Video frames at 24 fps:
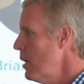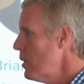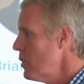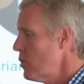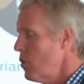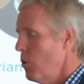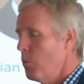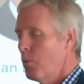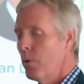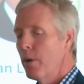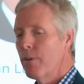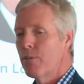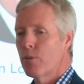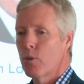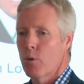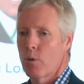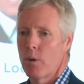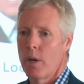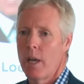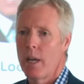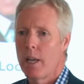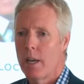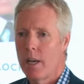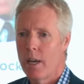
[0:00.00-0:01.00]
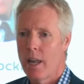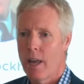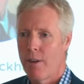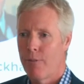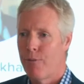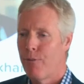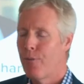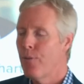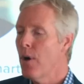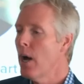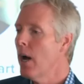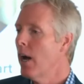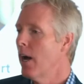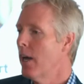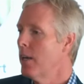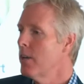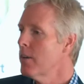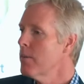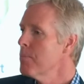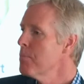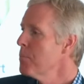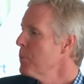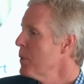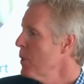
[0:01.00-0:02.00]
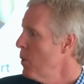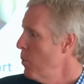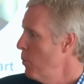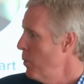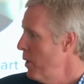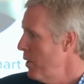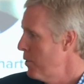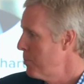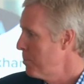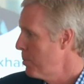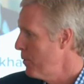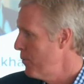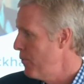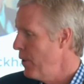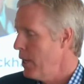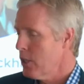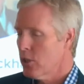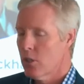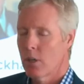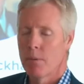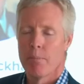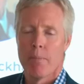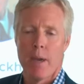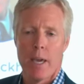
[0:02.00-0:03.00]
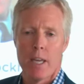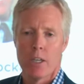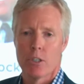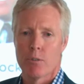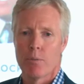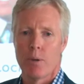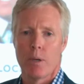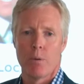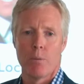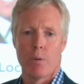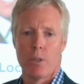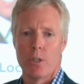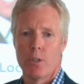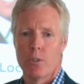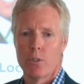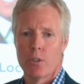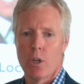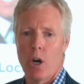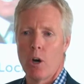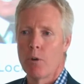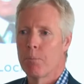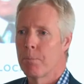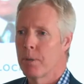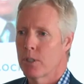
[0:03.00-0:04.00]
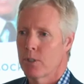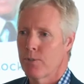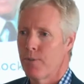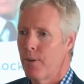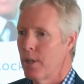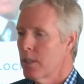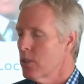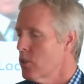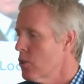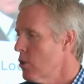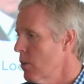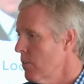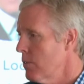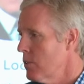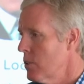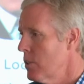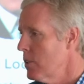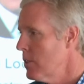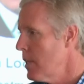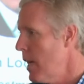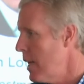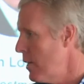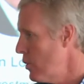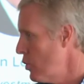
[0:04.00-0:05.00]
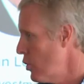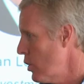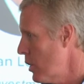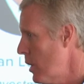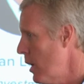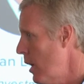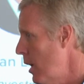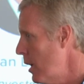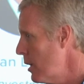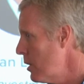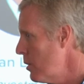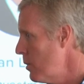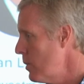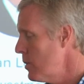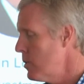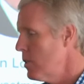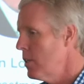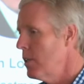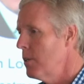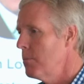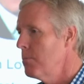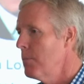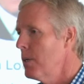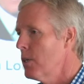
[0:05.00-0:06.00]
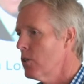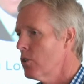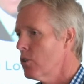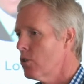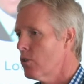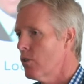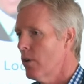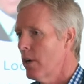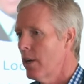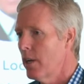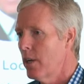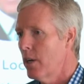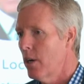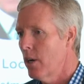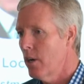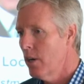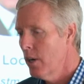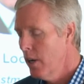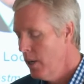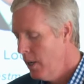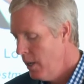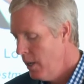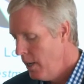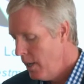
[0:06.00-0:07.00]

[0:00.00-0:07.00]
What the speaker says: So we've created a fund with professional management. We use Opus Fund Services out of Chicago as an administrator.